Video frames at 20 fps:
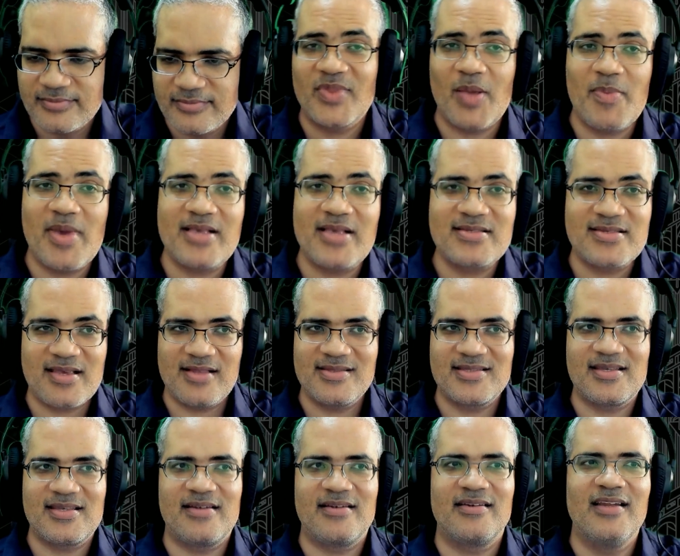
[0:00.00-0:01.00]
That makes sense.
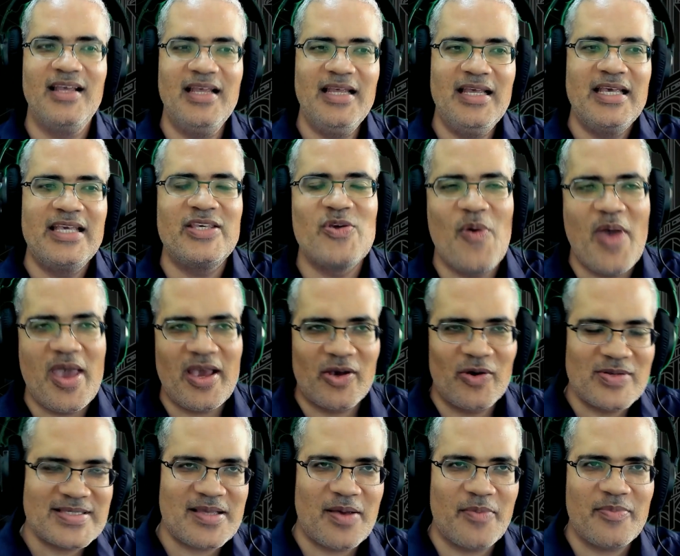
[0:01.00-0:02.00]
And you echo
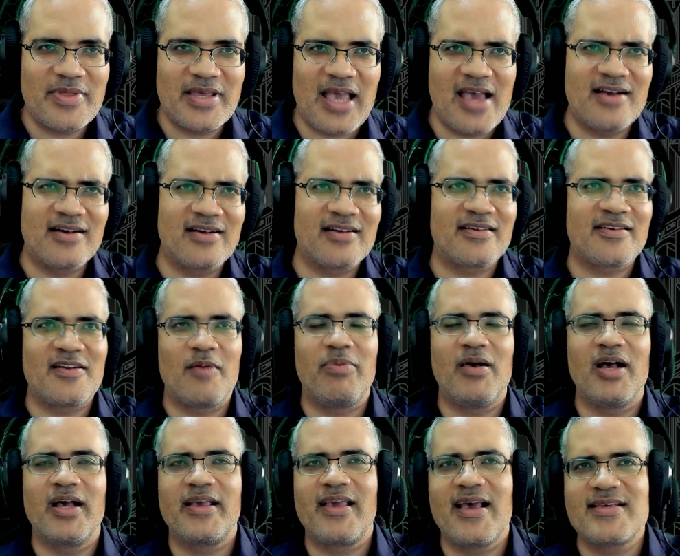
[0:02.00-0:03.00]
something I heard on a
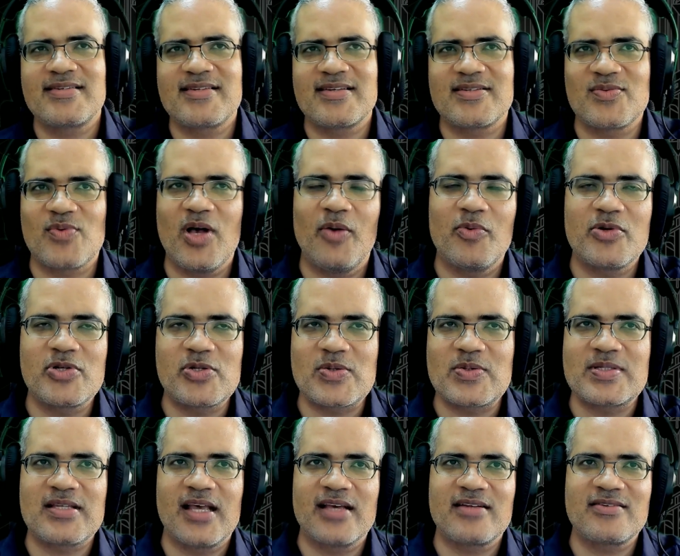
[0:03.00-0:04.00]
podcast as well, which
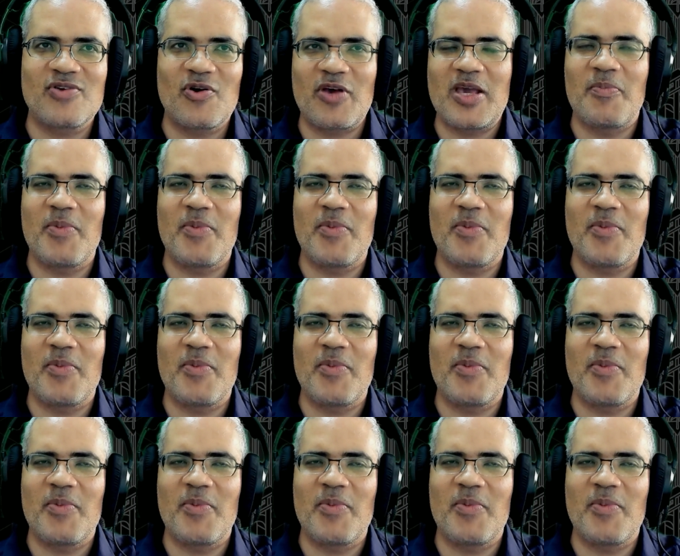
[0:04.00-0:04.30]
was like talking